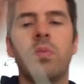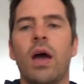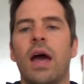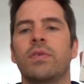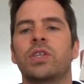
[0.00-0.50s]

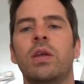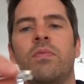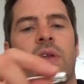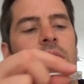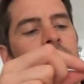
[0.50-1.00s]
might have a
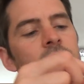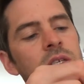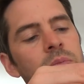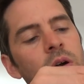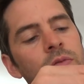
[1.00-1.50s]
cheap flat lead
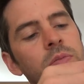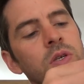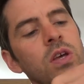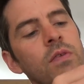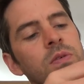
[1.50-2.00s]
supplied from
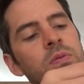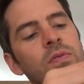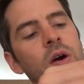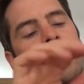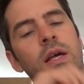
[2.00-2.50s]
your service
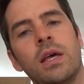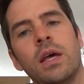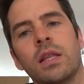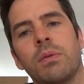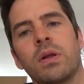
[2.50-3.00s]
provider
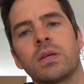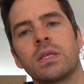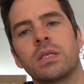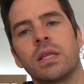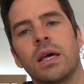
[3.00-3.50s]
that plugs
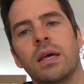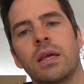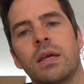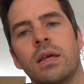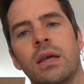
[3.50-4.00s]
into there,
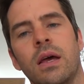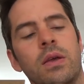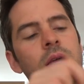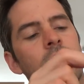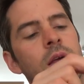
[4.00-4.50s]

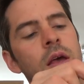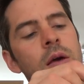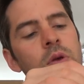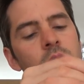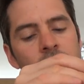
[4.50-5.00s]
okay?
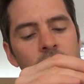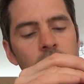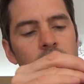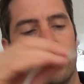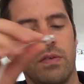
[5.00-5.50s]
But you can
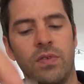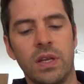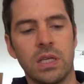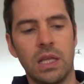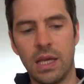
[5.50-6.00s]
use the
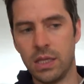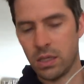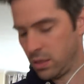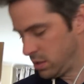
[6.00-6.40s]
Infinity lead,